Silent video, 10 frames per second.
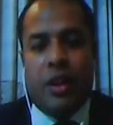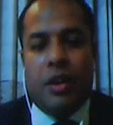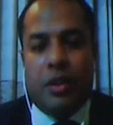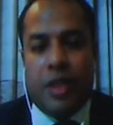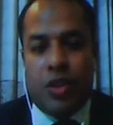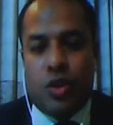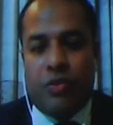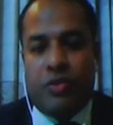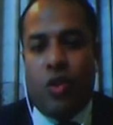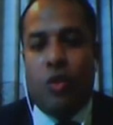they should
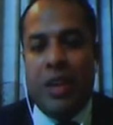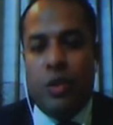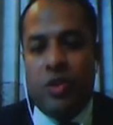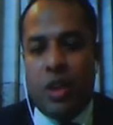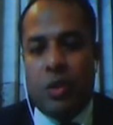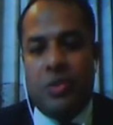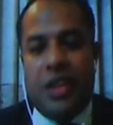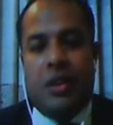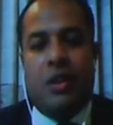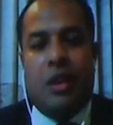form a user group
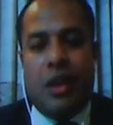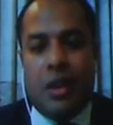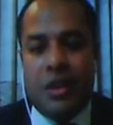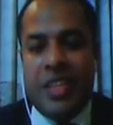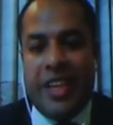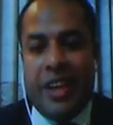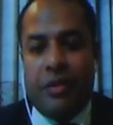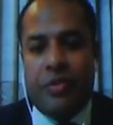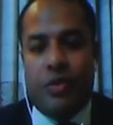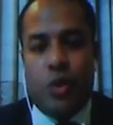that are large
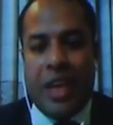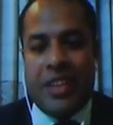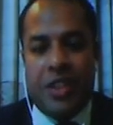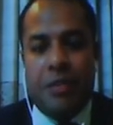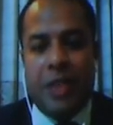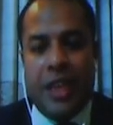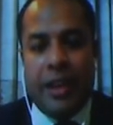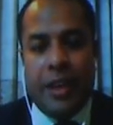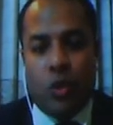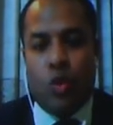enough to achieve the
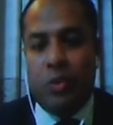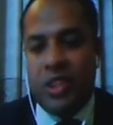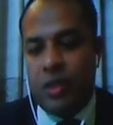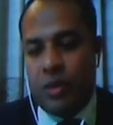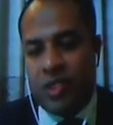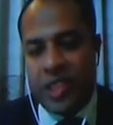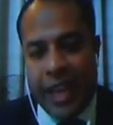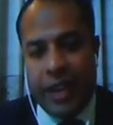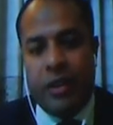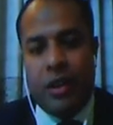economies of
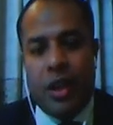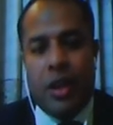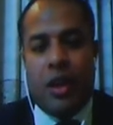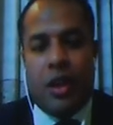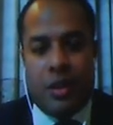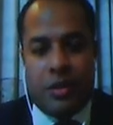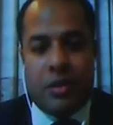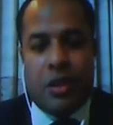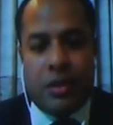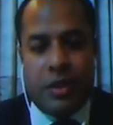scale. And
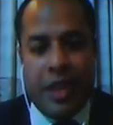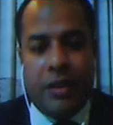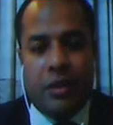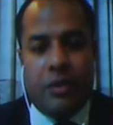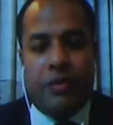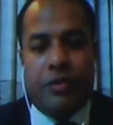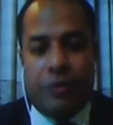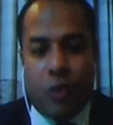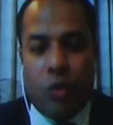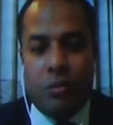then
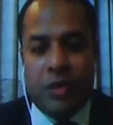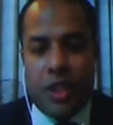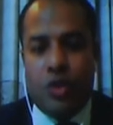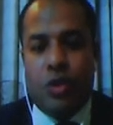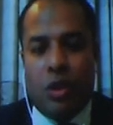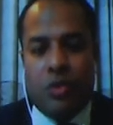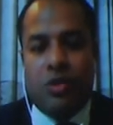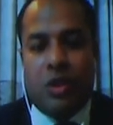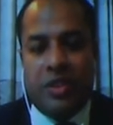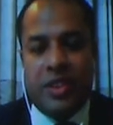they should also
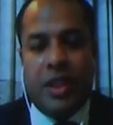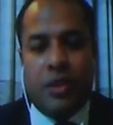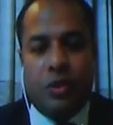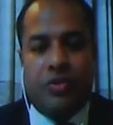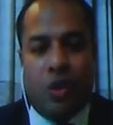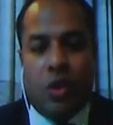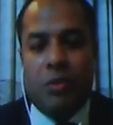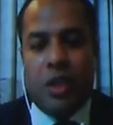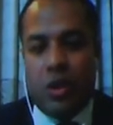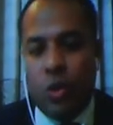consider to form
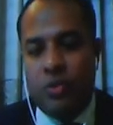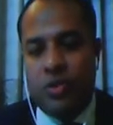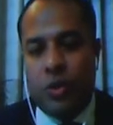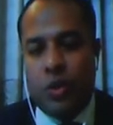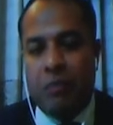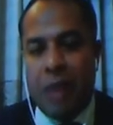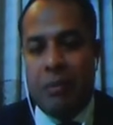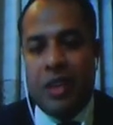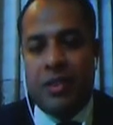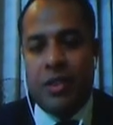the groups with
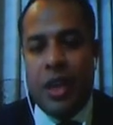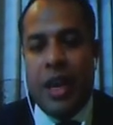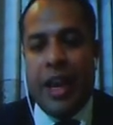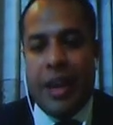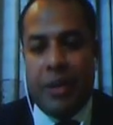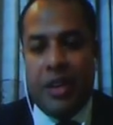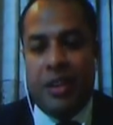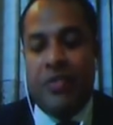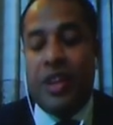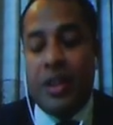members having
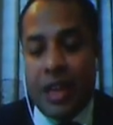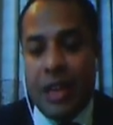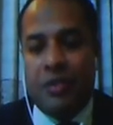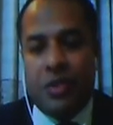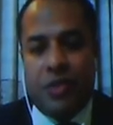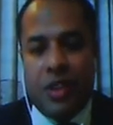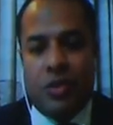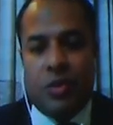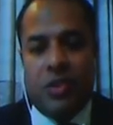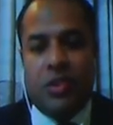different types of
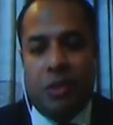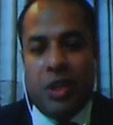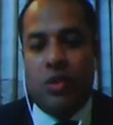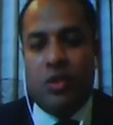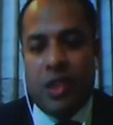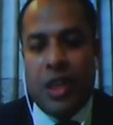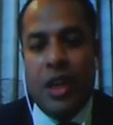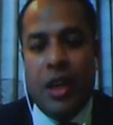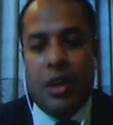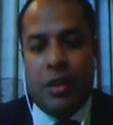resources, because
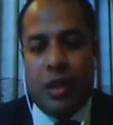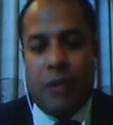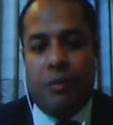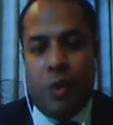the